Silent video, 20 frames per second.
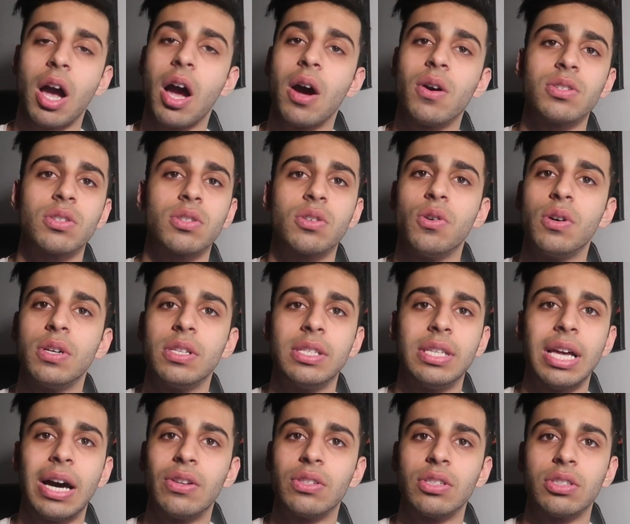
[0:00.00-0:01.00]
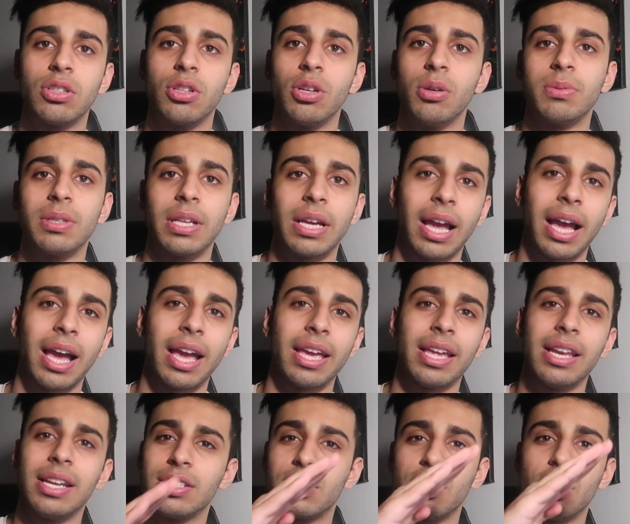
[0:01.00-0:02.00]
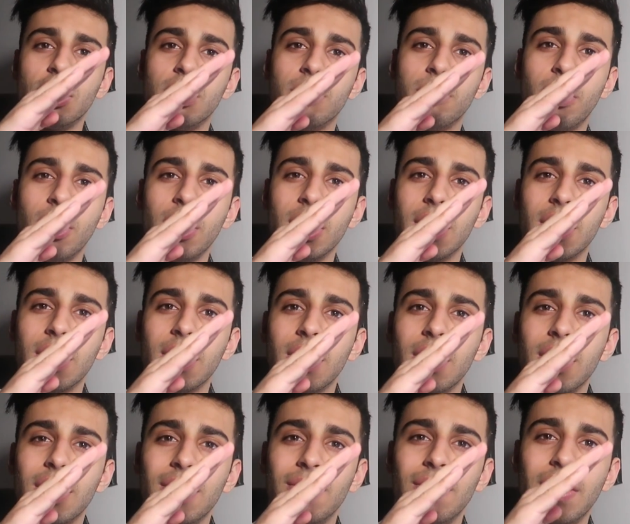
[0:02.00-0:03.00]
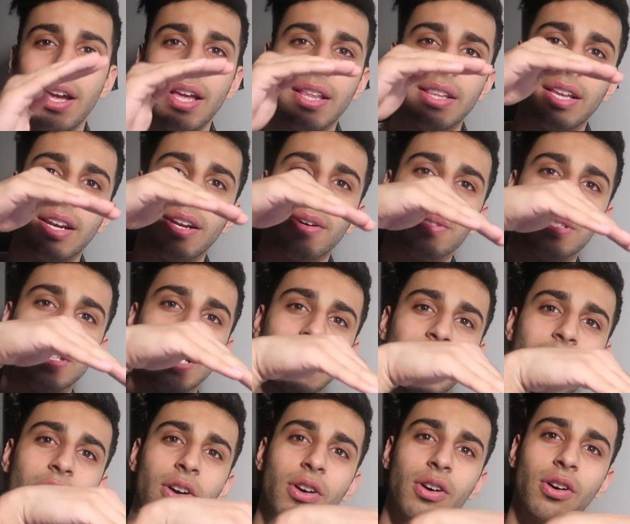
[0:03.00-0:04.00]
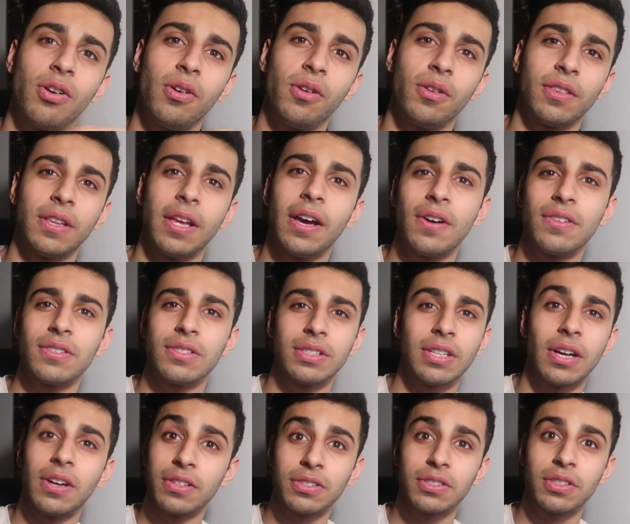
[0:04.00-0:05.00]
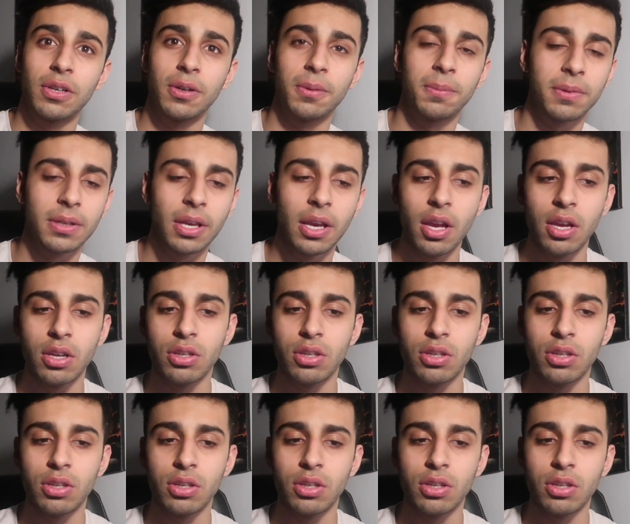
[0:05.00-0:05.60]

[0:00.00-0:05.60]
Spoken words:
I was going down the slopes. I hit a certain mark, right? And then I was all down the slopes.